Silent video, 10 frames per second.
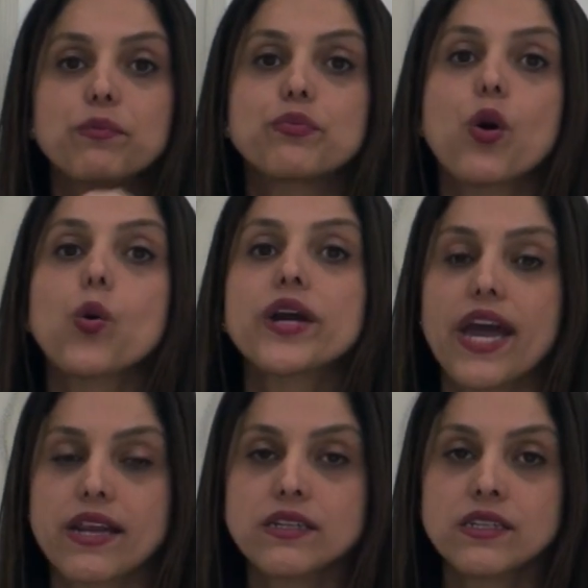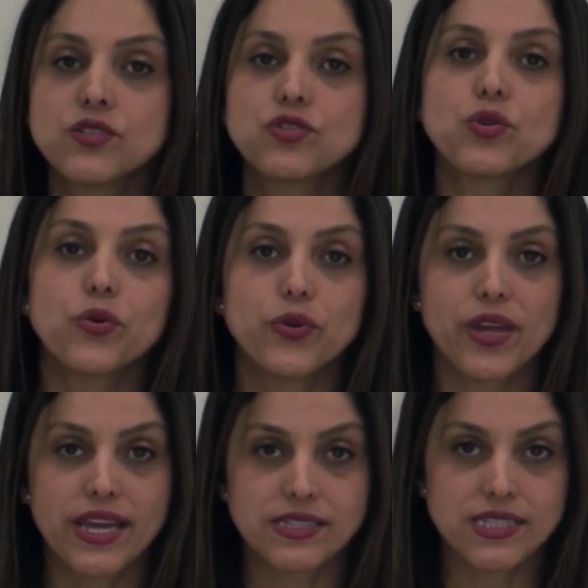be broken, so you
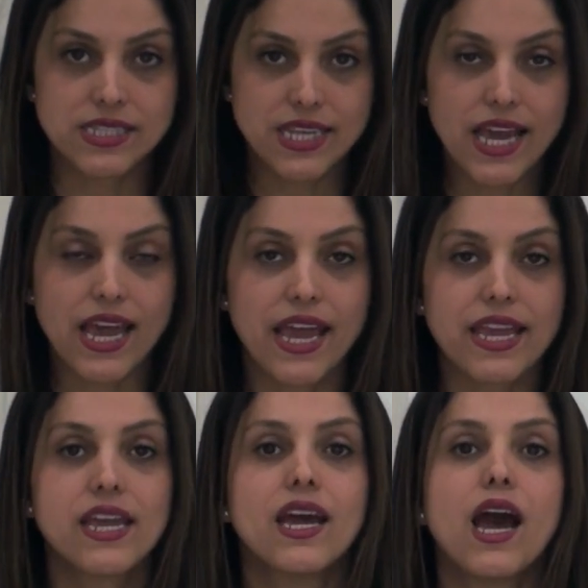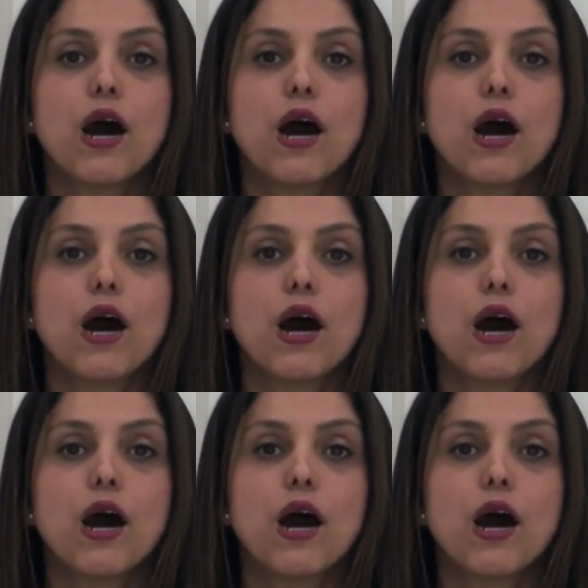can say,